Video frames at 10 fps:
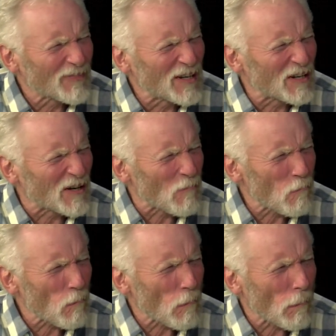you know,
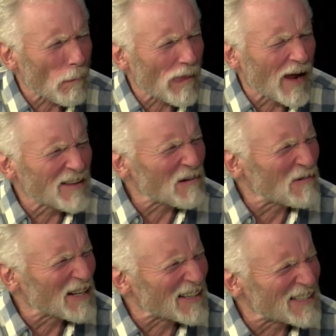are they
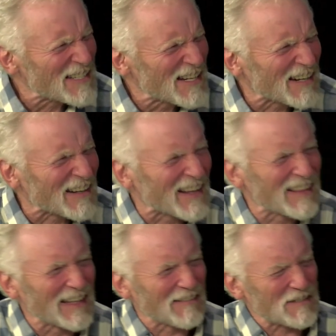really listening or are they
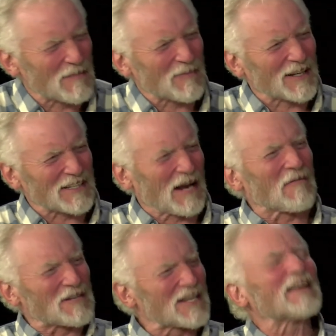thinking of something else? You know, what, yeah.